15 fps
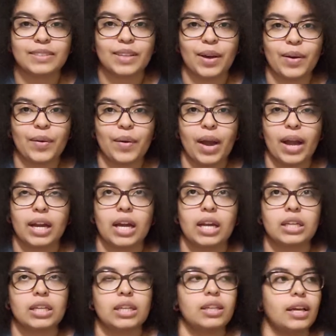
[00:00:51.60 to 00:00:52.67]
So I
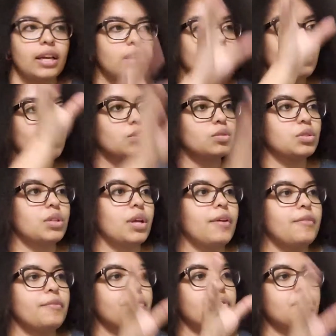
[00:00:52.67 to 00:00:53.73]
gotta get like little
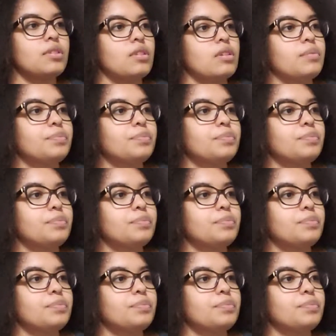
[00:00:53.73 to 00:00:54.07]
shelves.